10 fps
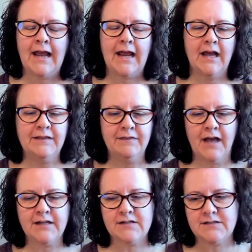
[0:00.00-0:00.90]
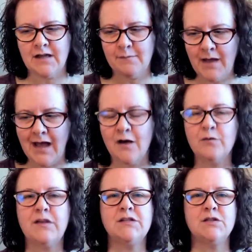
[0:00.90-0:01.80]
And that somehow
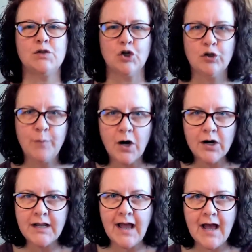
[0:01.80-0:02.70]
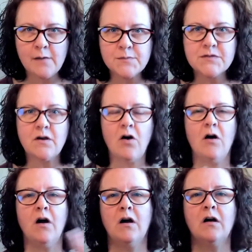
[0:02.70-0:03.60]
these third-party apps
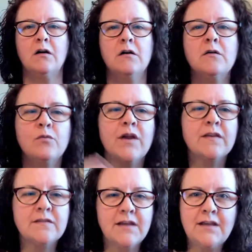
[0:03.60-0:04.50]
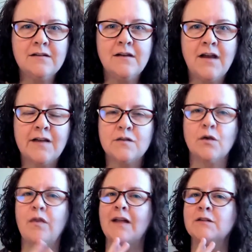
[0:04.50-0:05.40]
are risky. And
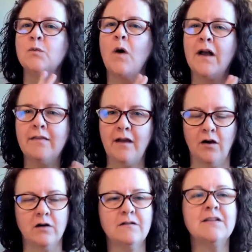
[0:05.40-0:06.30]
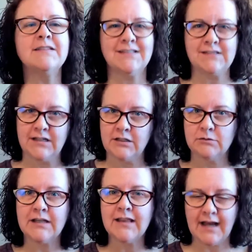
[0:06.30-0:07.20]
so that's why they are
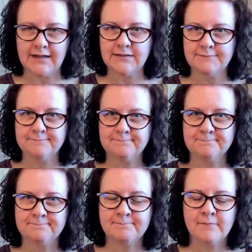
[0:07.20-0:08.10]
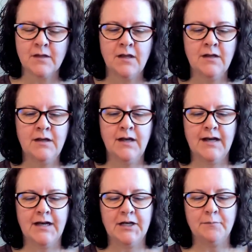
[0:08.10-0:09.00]
discontinuing that.
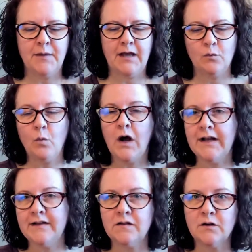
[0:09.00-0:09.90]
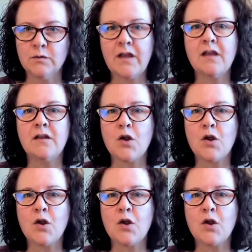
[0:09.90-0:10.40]
And why is it only in